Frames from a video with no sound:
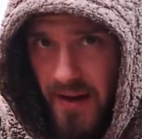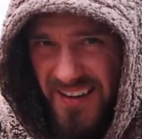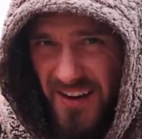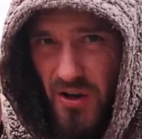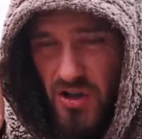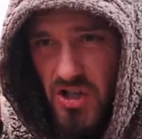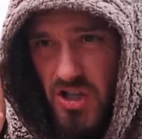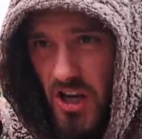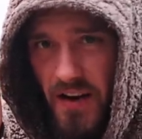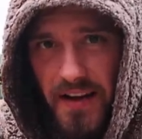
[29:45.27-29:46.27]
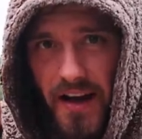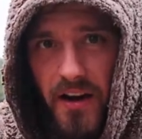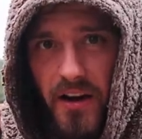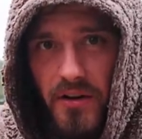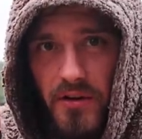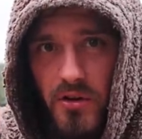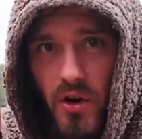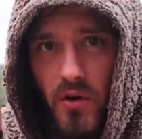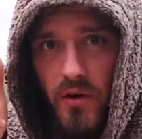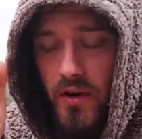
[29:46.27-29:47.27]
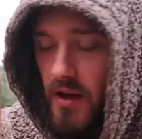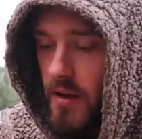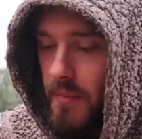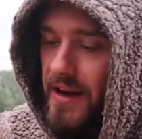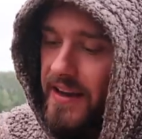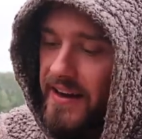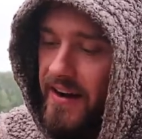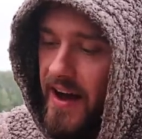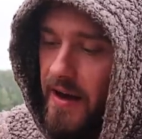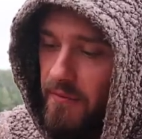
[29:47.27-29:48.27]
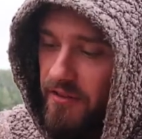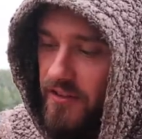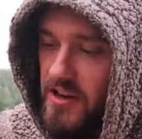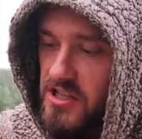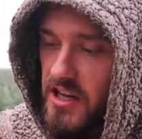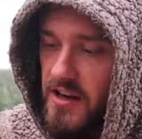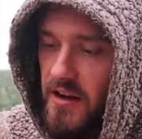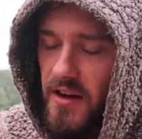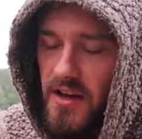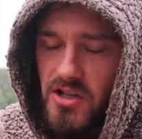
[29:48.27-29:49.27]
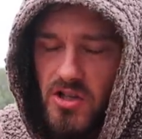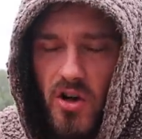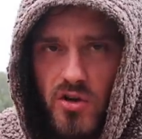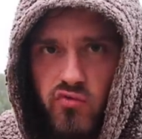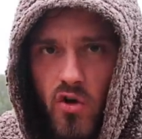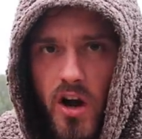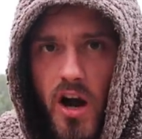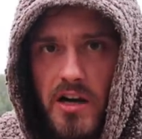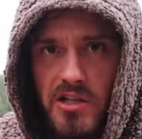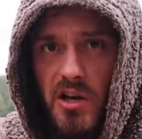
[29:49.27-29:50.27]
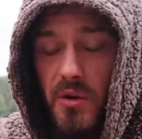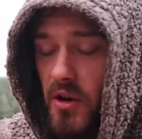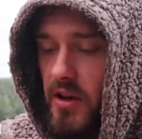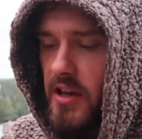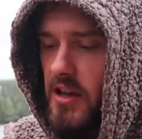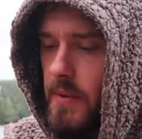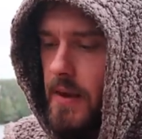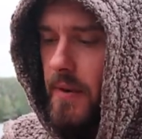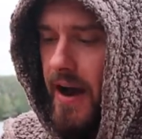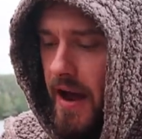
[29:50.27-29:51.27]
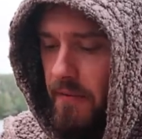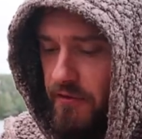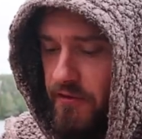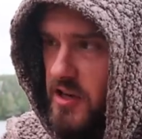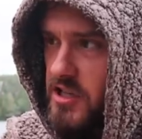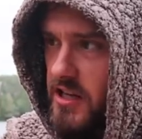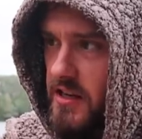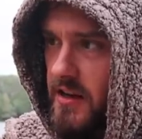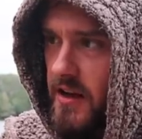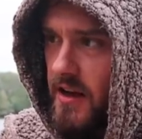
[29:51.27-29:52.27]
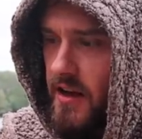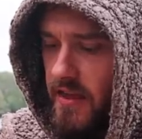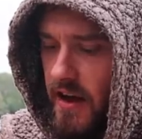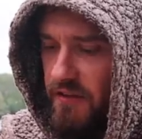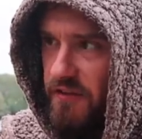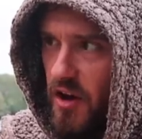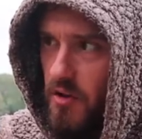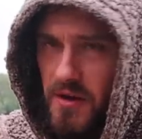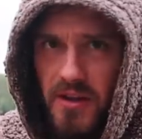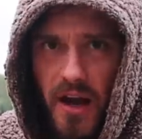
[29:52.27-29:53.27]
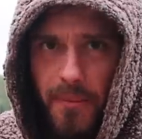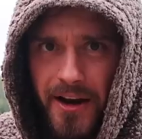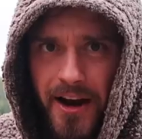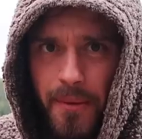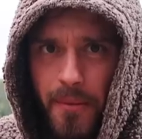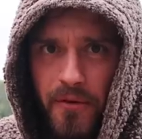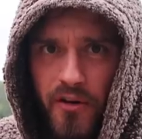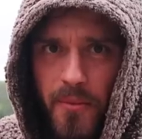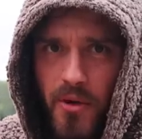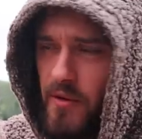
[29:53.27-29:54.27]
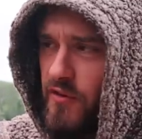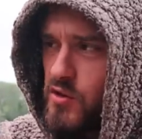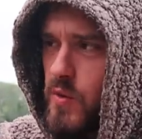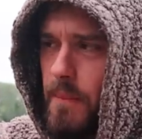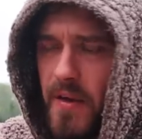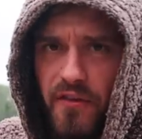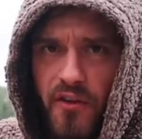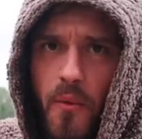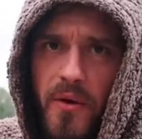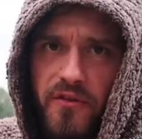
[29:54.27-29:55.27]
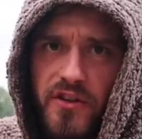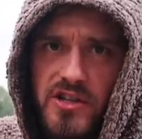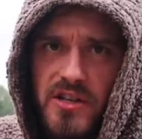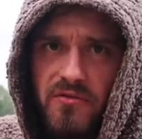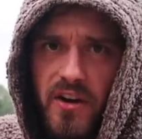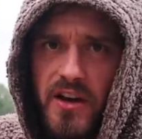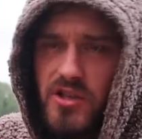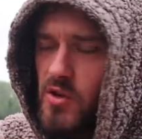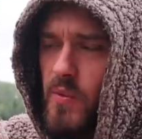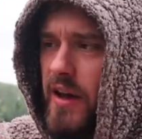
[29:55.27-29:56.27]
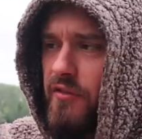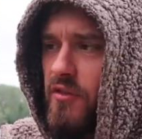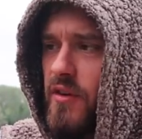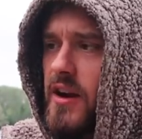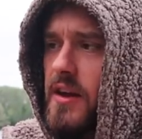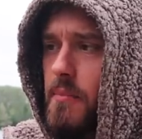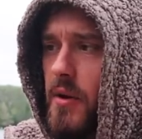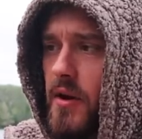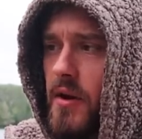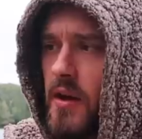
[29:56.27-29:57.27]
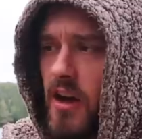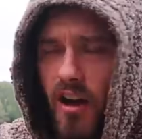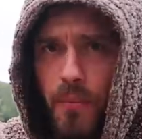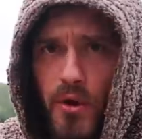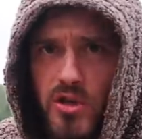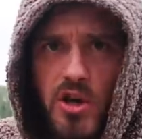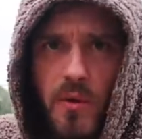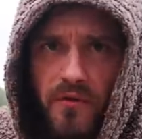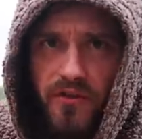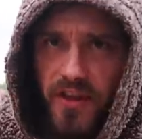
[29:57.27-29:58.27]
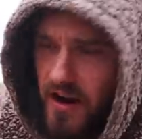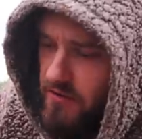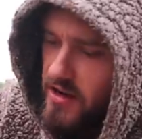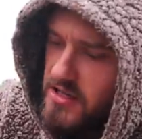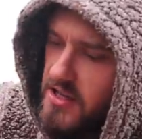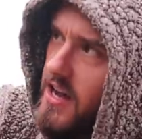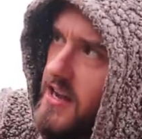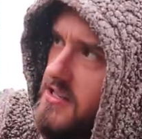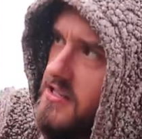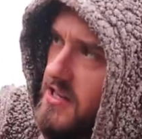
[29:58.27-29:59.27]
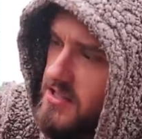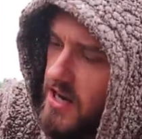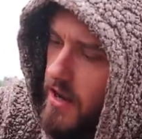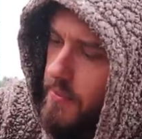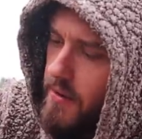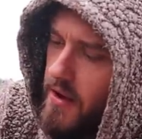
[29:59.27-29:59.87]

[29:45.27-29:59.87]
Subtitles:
and I got a slightly harder donk. But again, I am fishing. It's not as rock hard as I would like it to be, but I am fishing that foam and doubling up on the foam. I normally fish one bit of foam when I'm fishing at range or whatever, really, but I put two on for that reason, that it sits up